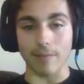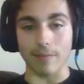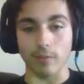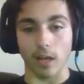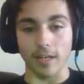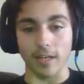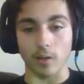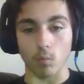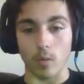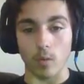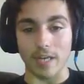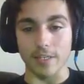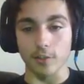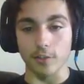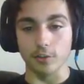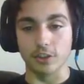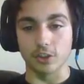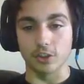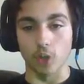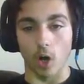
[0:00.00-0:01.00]
like, when
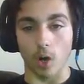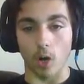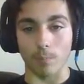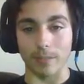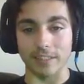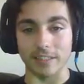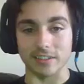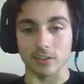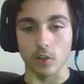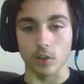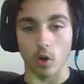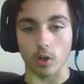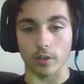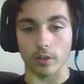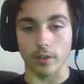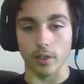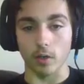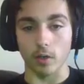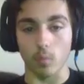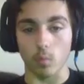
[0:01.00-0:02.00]
you stop, it's not
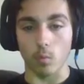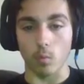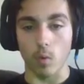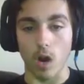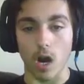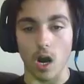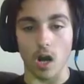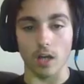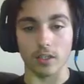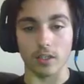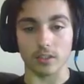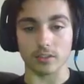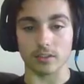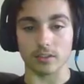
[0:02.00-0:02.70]
gonna work.